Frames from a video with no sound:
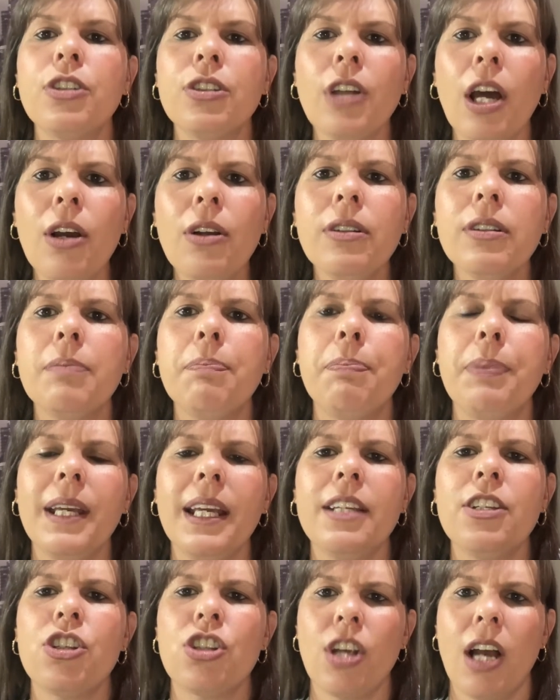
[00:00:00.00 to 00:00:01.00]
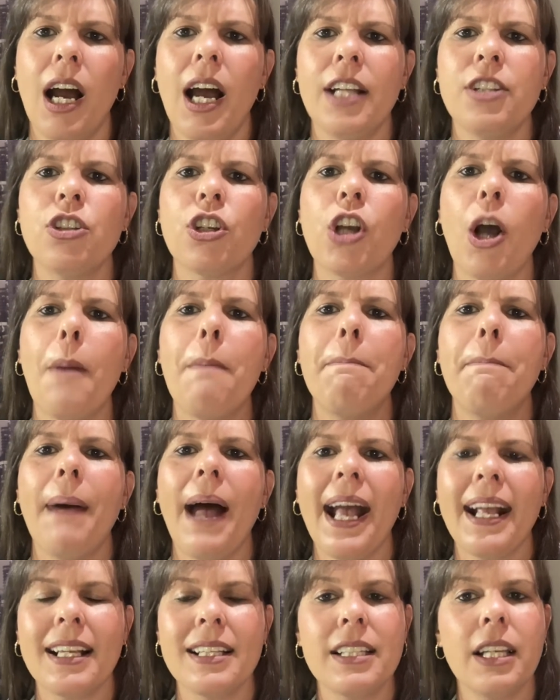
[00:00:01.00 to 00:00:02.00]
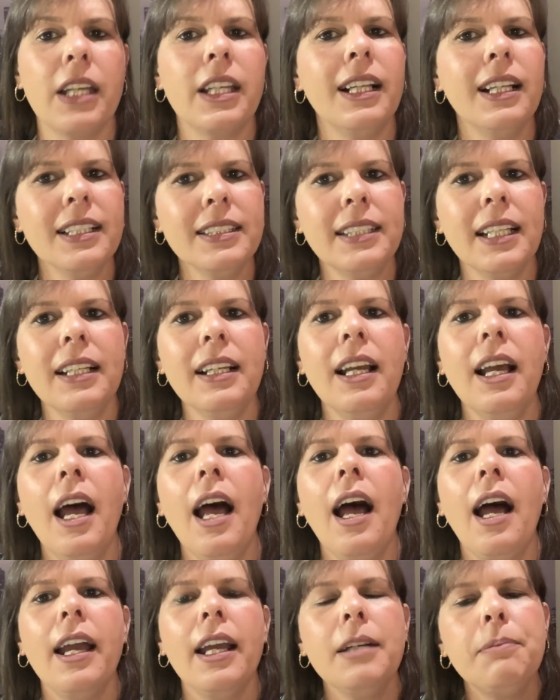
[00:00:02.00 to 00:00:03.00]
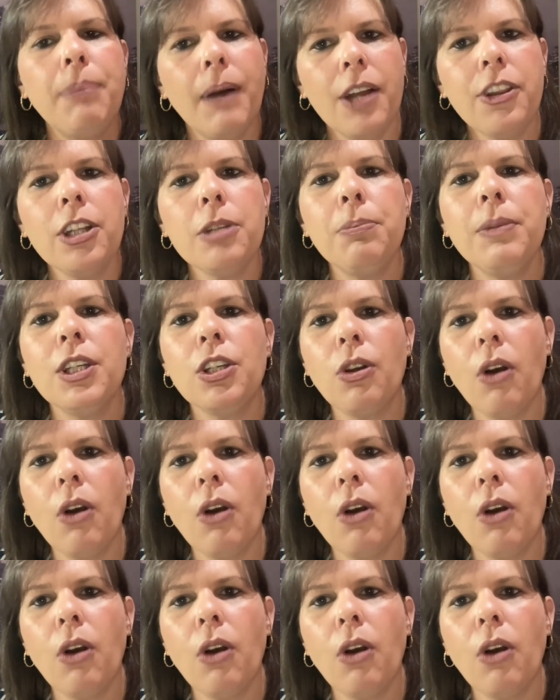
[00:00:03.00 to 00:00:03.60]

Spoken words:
don't be shy to go back and say, listen, it bothered me.